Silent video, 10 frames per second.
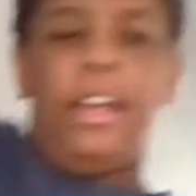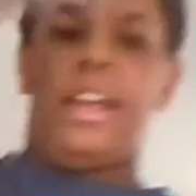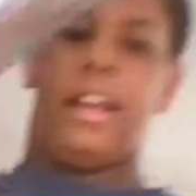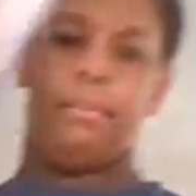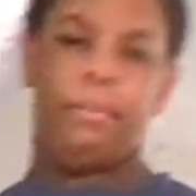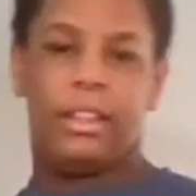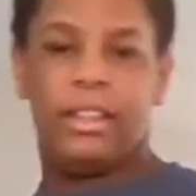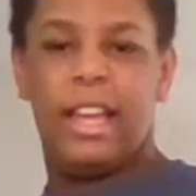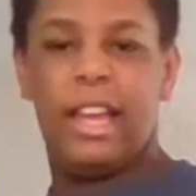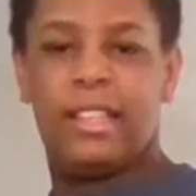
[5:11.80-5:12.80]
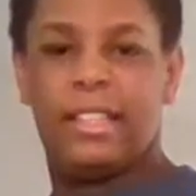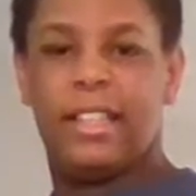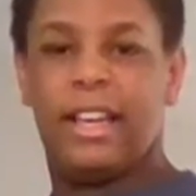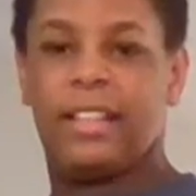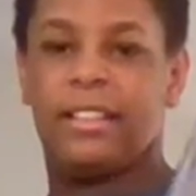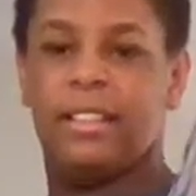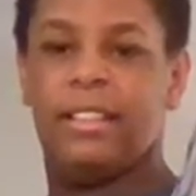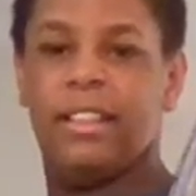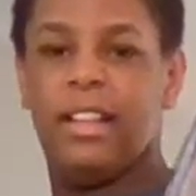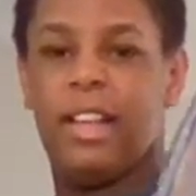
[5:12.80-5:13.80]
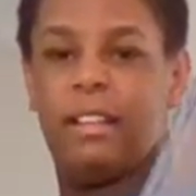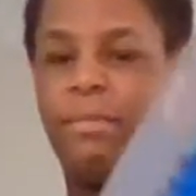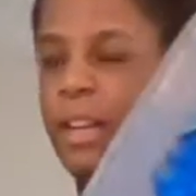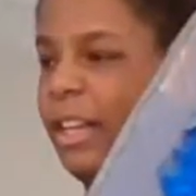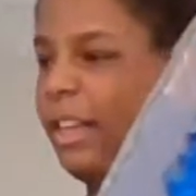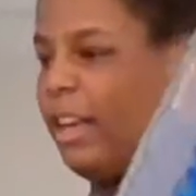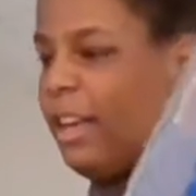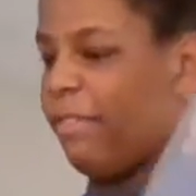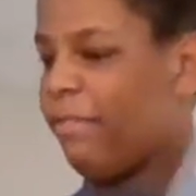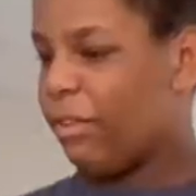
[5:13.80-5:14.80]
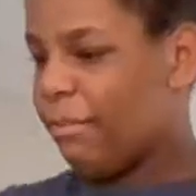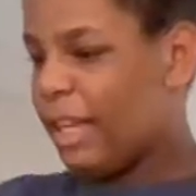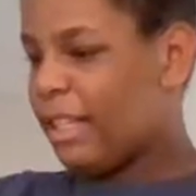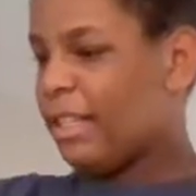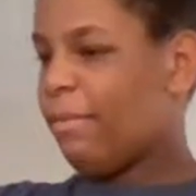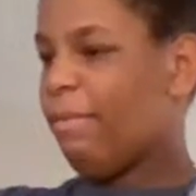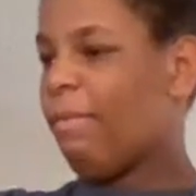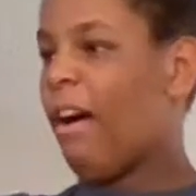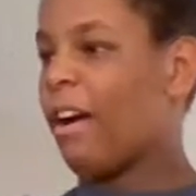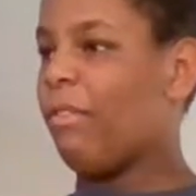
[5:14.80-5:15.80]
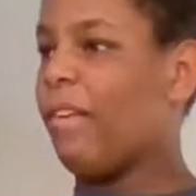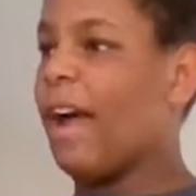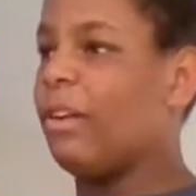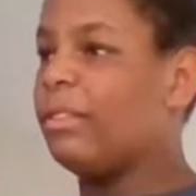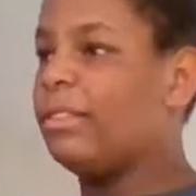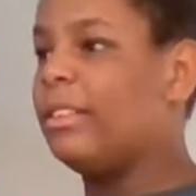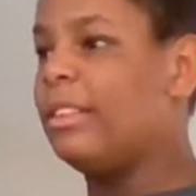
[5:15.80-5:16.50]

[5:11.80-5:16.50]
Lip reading: And with this, it's pretty good for me to walk around.